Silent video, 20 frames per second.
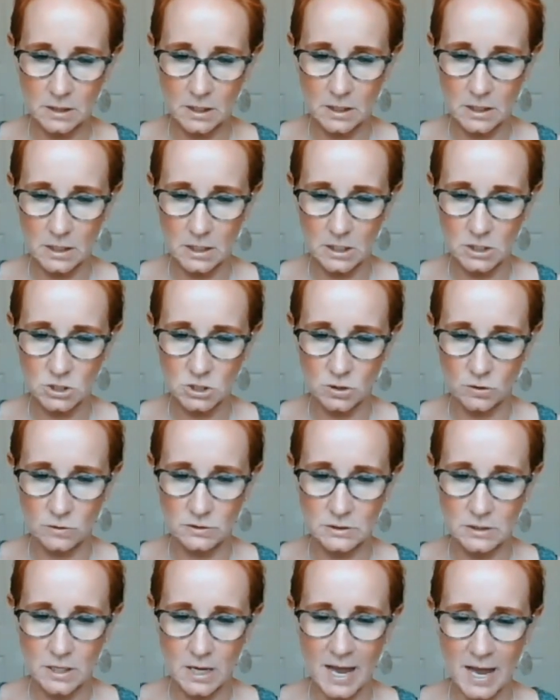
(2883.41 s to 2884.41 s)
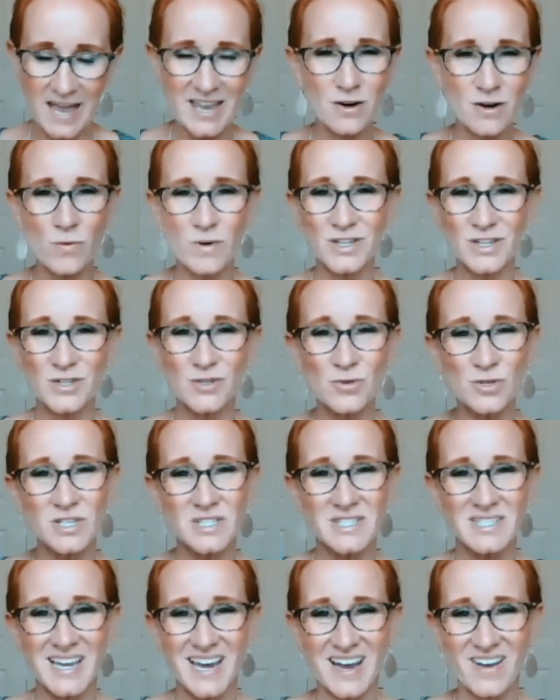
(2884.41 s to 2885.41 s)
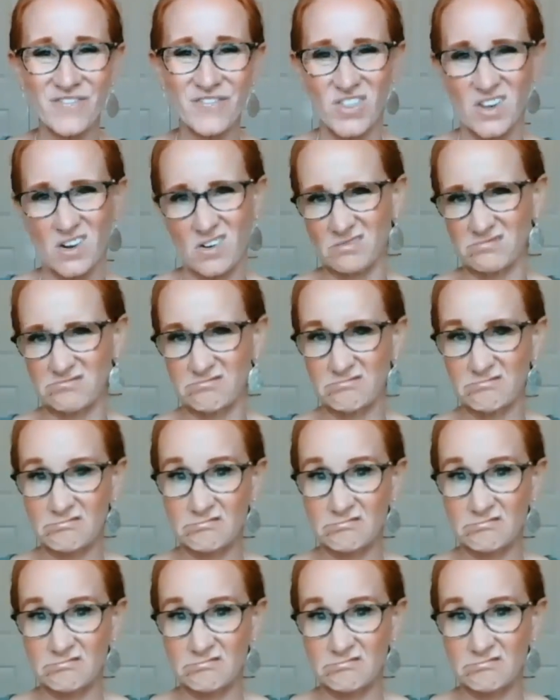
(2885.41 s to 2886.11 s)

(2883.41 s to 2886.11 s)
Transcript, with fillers: skin issues. I don't want to do just half though.